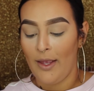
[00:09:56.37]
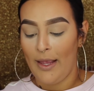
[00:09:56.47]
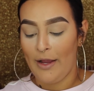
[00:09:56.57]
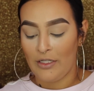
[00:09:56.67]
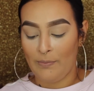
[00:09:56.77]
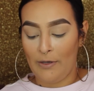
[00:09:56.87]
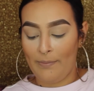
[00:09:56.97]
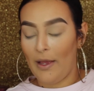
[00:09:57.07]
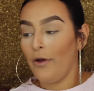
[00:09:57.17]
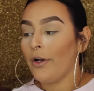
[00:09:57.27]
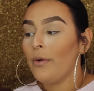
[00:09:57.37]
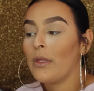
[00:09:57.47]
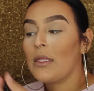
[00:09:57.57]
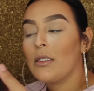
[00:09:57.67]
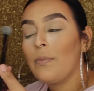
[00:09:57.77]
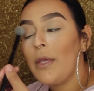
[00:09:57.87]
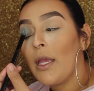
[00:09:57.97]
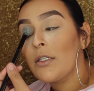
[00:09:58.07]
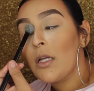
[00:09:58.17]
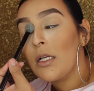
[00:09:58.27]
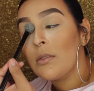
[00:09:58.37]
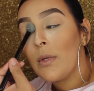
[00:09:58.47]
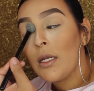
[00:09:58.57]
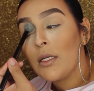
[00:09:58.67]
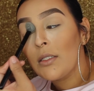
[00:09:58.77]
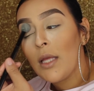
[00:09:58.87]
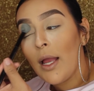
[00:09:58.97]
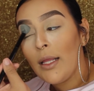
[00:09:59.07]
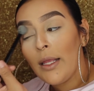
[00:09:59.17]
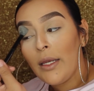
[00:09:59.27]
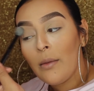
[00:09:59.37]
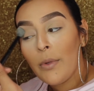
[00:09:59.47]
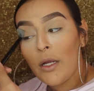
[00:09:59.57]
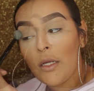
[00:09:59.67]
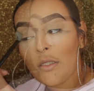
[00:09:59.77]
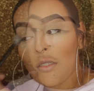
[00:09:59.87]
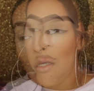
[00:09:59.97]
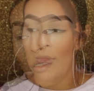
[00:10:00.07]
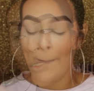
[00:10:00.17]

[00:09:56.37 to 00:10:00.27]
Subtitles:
Airspun powder with this BH Cosmetics highlighting brush.